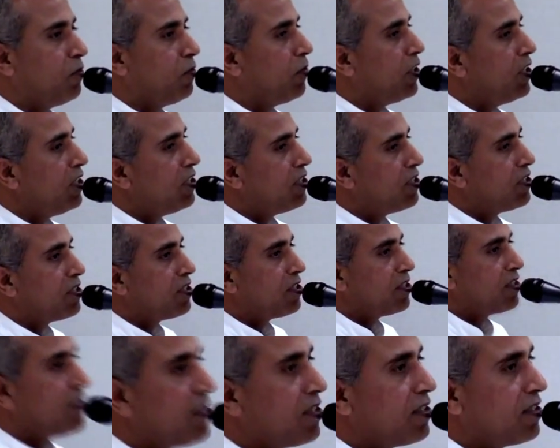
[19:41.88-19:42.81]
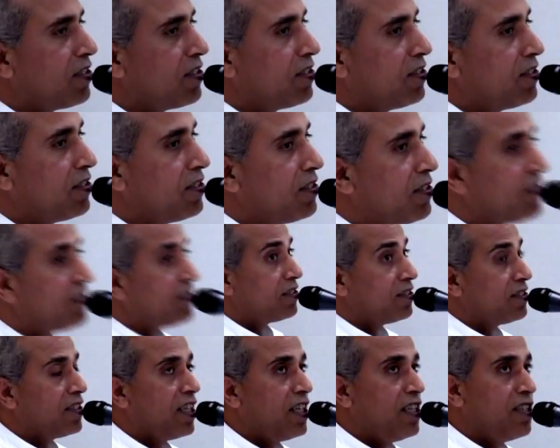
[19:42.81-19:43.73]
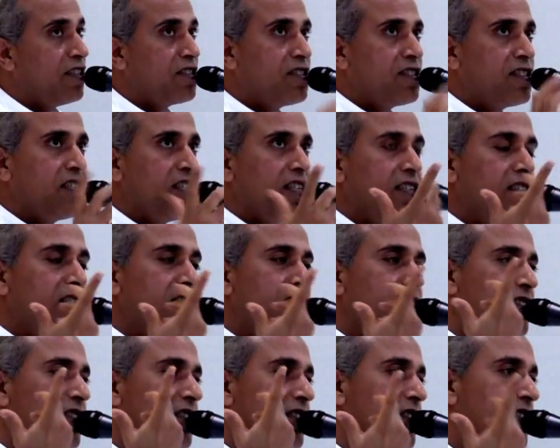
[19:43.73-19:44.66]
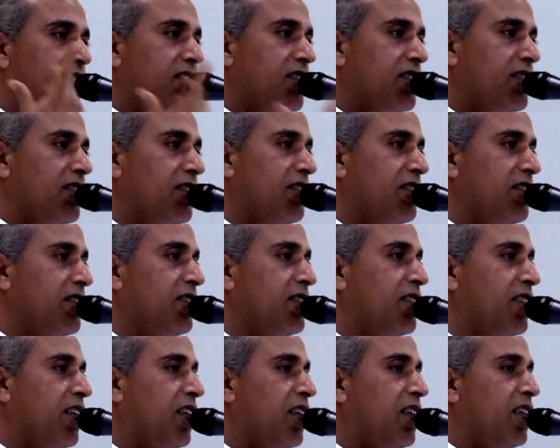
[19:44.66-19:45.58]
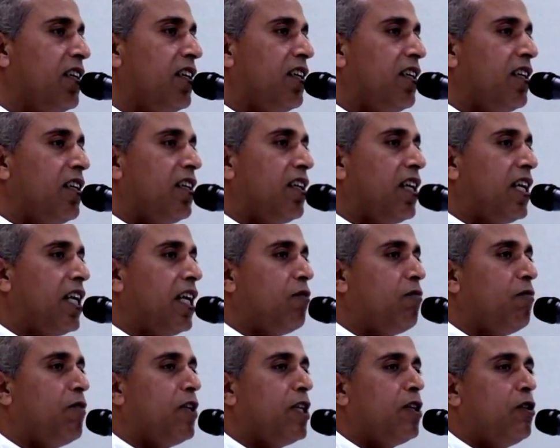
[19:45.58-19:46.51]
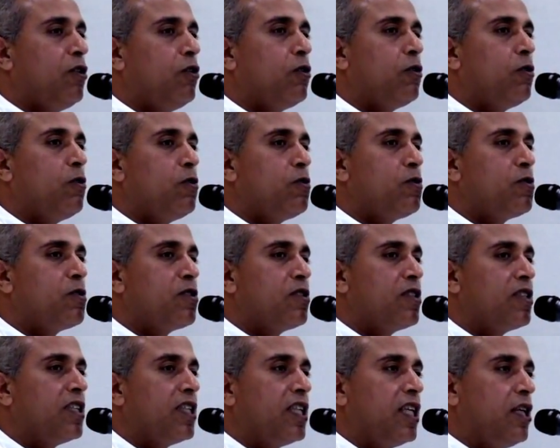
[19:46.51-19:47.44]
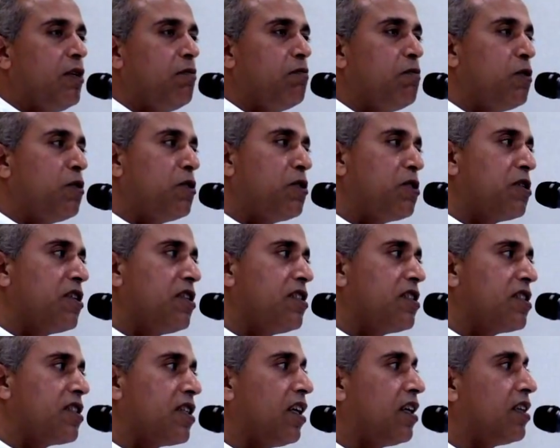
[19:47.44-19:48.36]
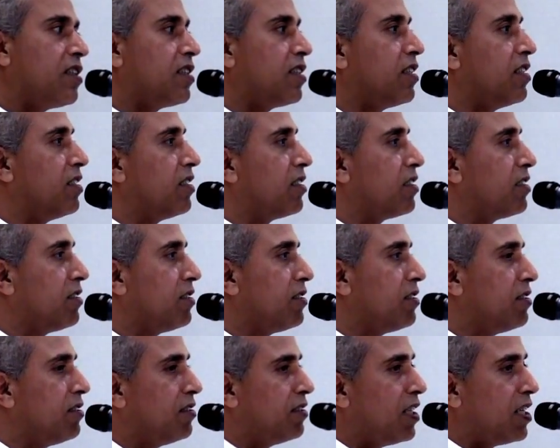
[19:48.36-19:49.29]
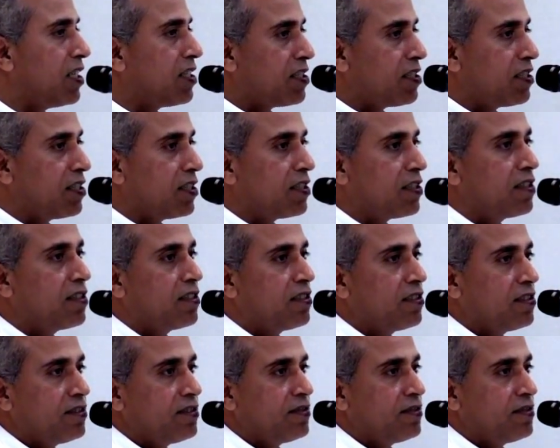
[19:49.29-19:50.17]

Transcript: words and scenes. And with those, emotions are there. That's it.